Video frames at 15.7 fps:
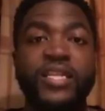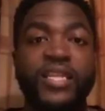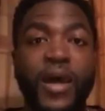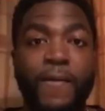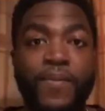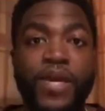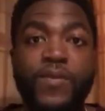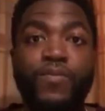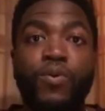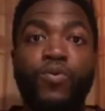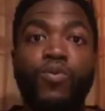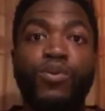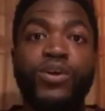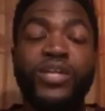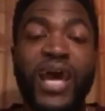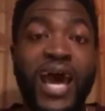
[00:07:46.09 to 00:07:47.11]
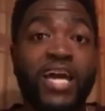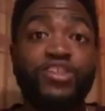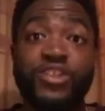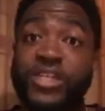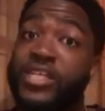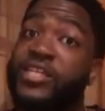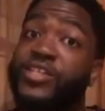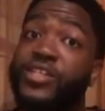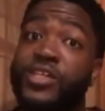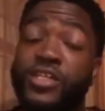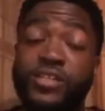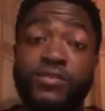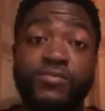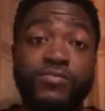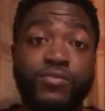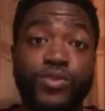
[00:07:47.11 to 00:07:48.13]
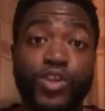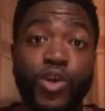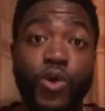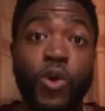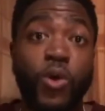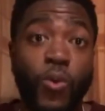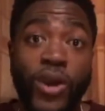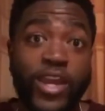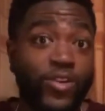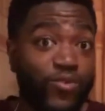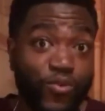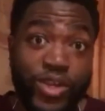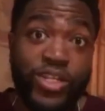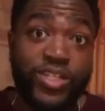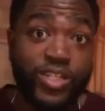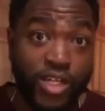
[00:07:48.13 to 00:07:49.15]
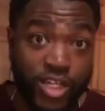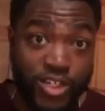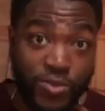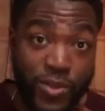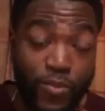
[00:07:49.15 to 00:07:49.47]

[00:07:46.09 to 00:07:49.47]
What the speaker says: that people would actually need to go away and research.